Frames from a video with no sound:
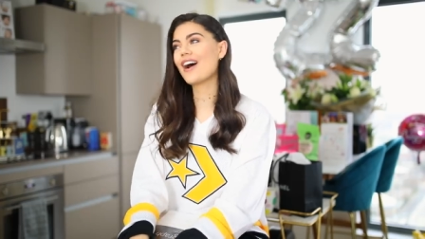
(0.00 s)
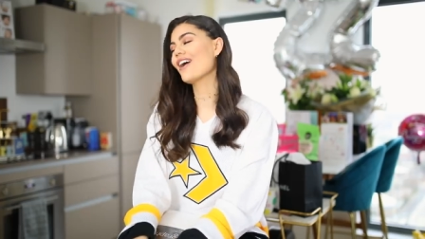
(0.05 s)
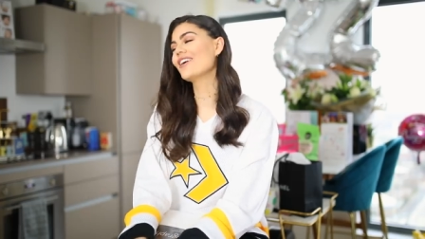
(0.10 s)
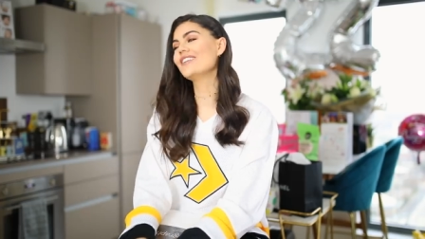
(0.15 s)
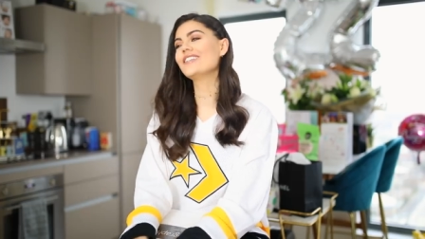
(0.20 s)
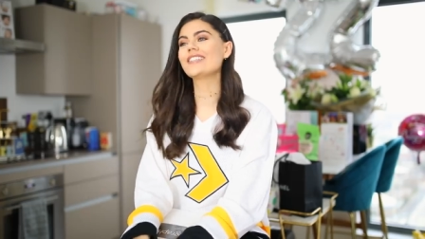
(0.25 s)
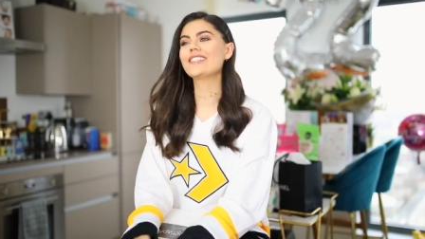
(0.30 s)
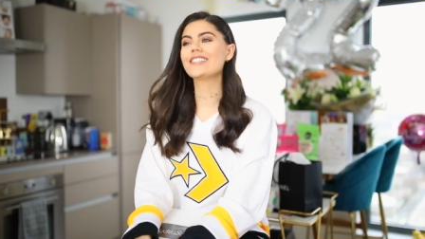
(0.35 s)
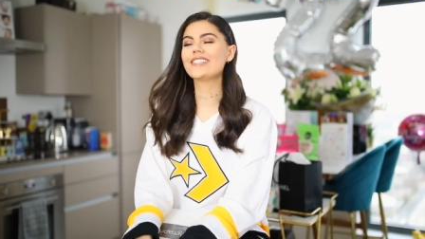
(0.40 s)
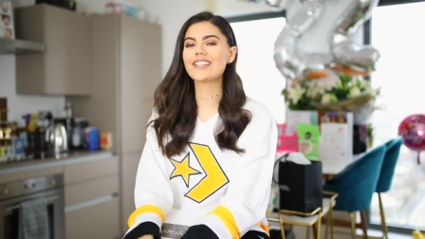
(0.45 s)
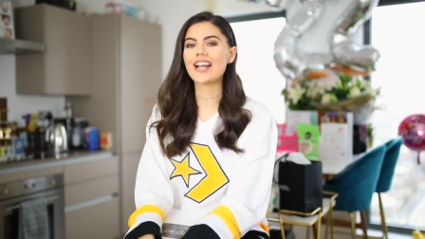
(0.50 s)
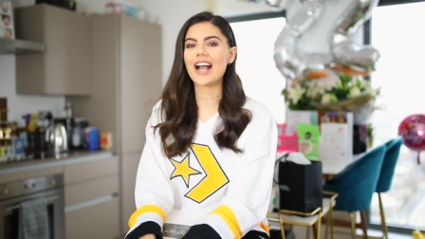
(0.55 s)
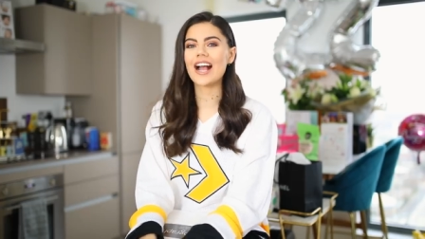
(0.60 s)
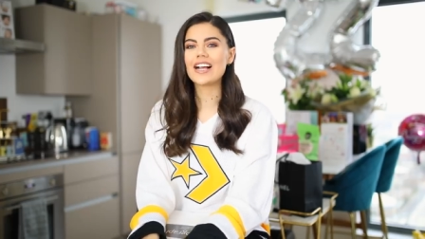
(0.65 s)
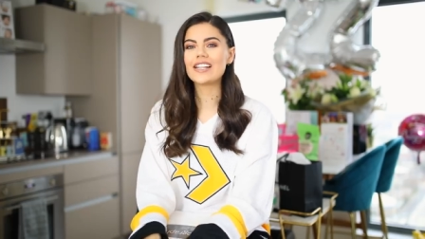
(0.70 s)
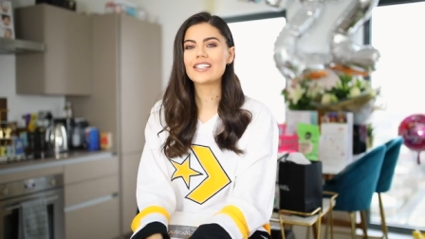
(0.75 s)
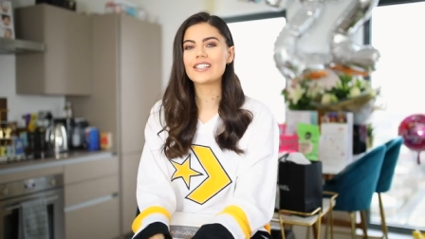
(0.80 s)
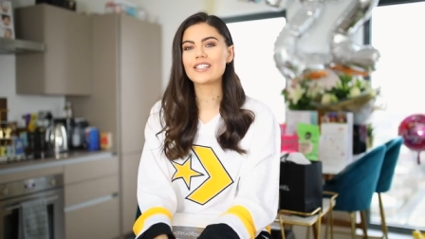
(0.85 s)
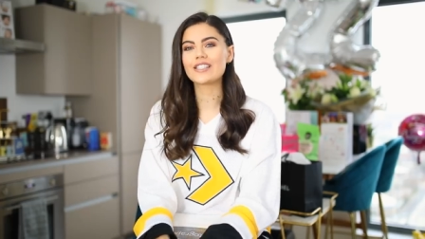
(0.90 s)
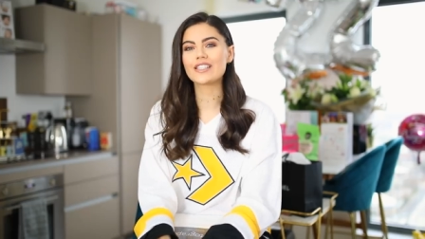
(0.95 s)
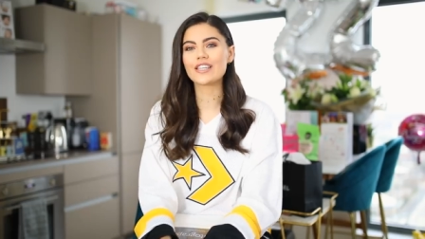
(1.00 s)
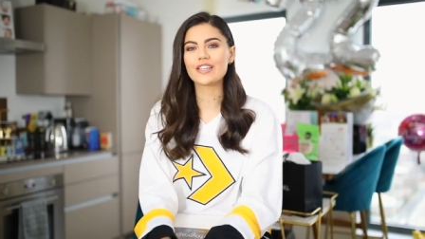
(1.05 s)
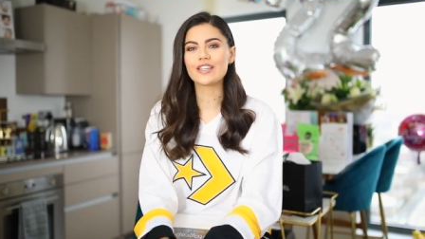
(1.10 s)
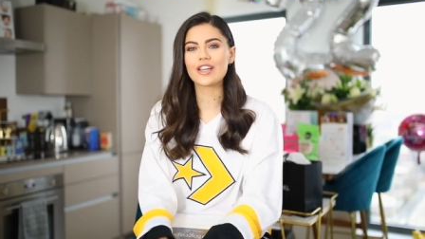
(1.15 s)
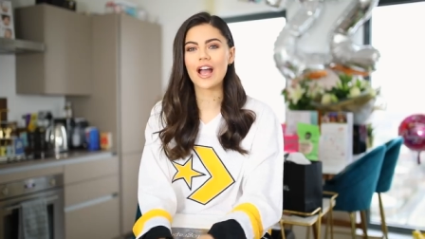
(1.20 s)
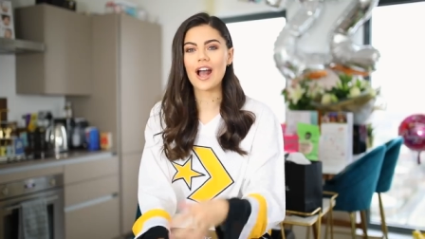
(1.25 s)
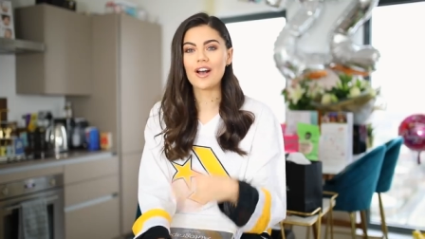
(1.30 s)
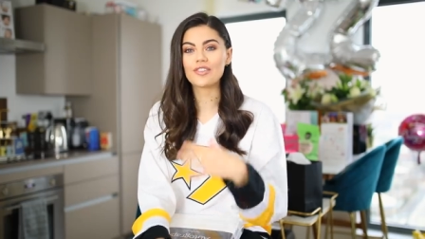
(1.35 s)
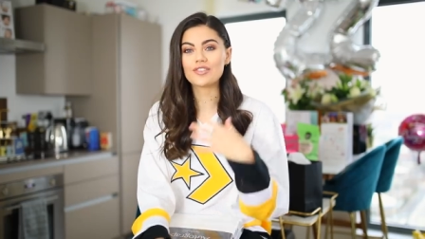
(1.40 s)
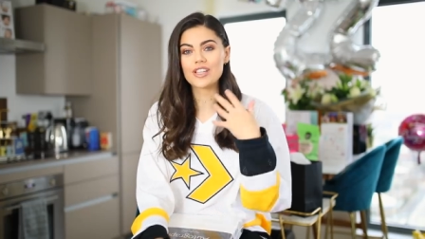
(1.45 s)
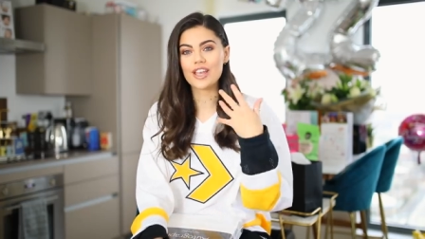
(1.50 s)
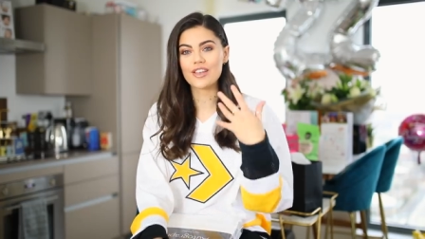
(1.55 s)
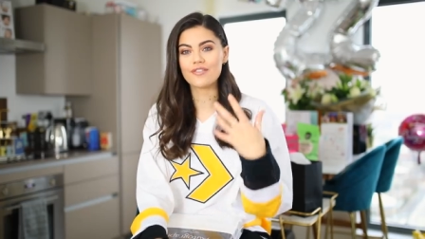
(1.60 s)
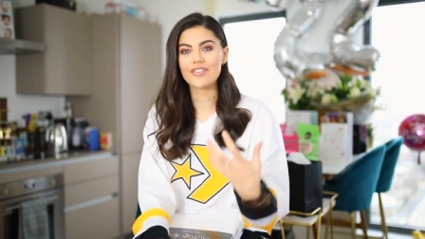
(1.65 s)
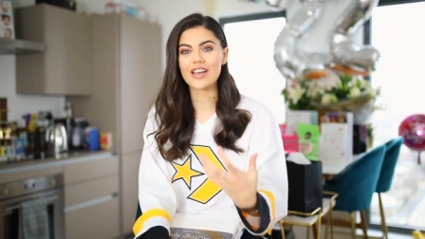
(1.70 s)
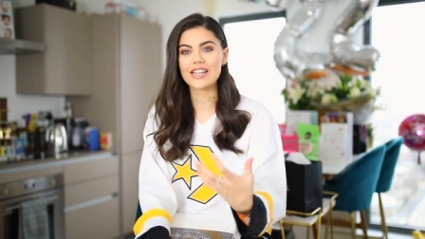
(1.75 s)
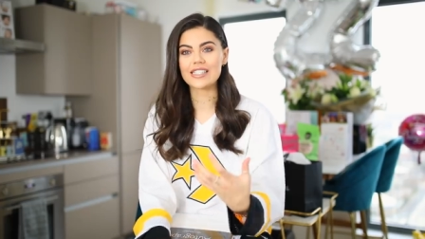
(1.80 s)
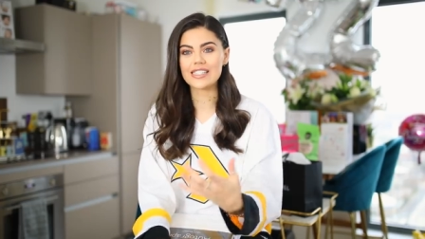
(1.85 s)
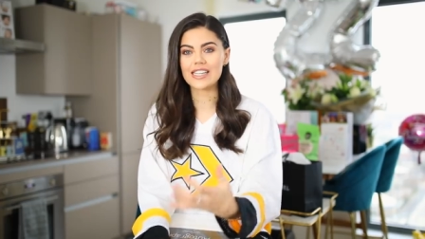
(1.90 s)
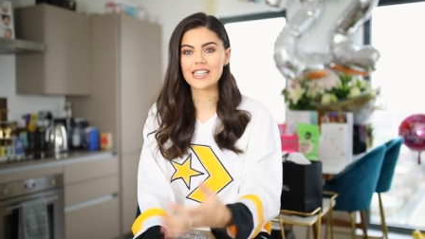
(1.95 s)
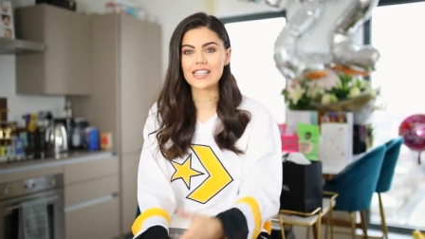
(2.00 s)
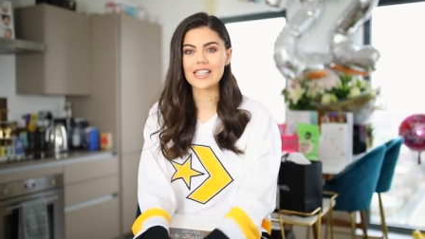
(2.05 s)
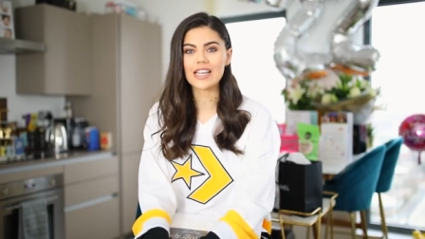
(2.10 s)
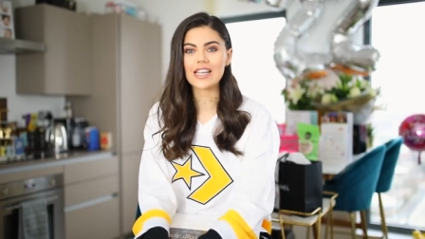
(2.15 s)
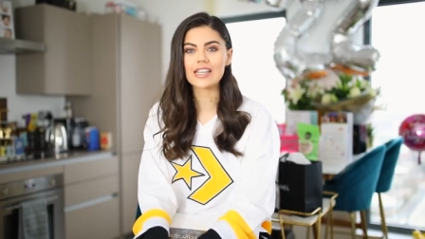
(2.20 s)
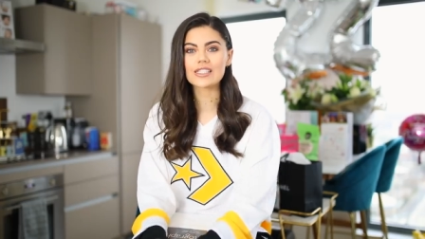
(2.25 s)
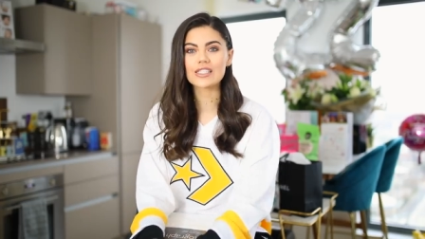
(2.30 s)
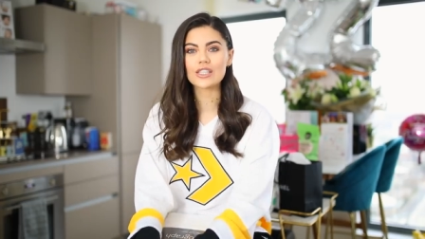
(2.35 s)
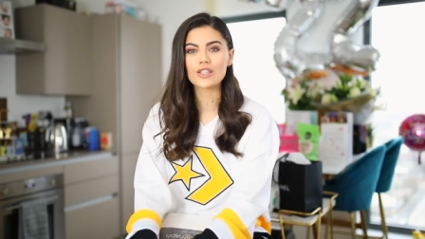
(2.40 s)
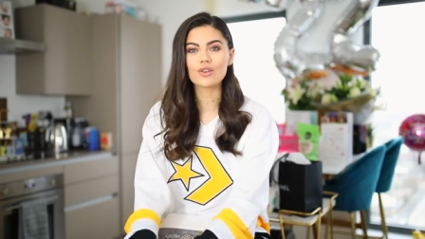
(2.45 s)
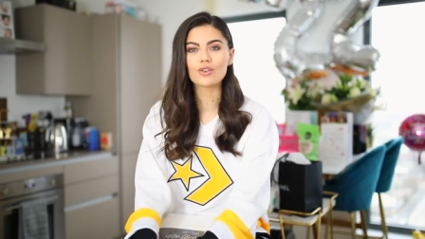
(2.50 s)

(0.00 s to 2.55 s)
understand that you have to invest in things that